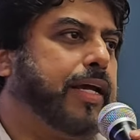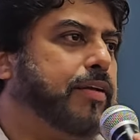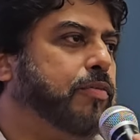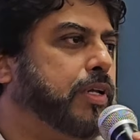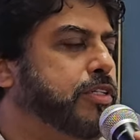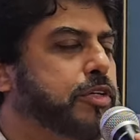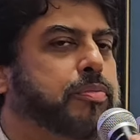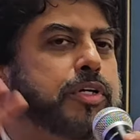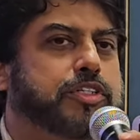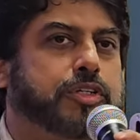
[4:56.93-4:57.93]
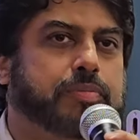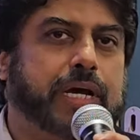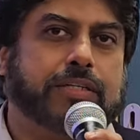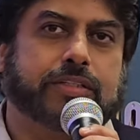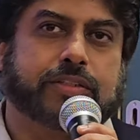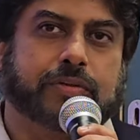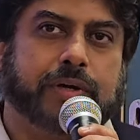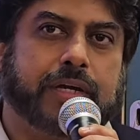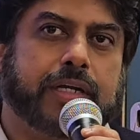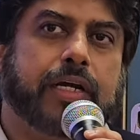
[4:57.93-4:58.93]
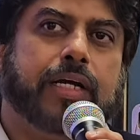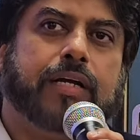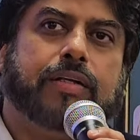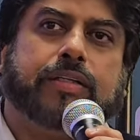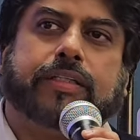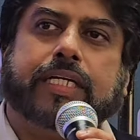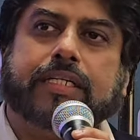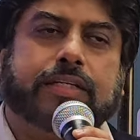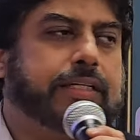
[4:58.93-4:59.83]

And once a person passes away, things